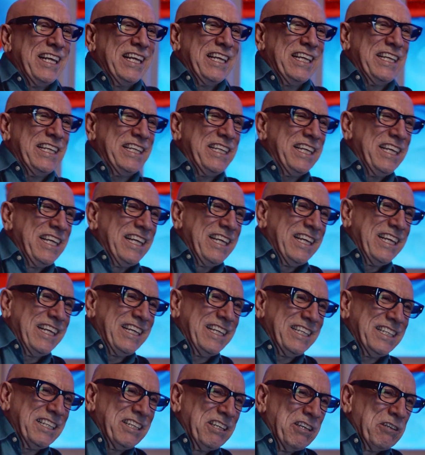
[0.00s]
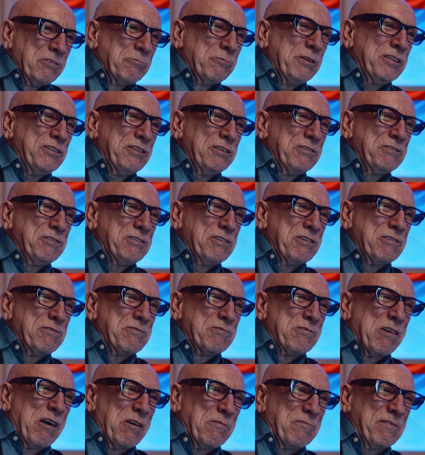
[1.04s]
with you too,
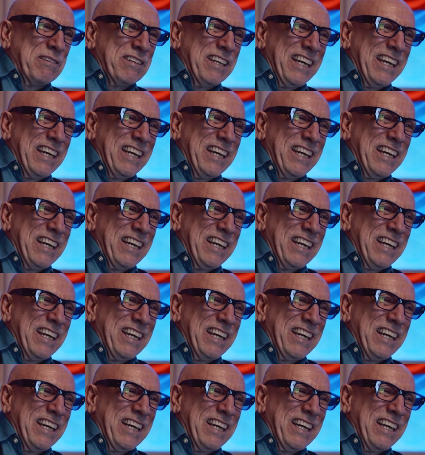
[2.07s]
Rob,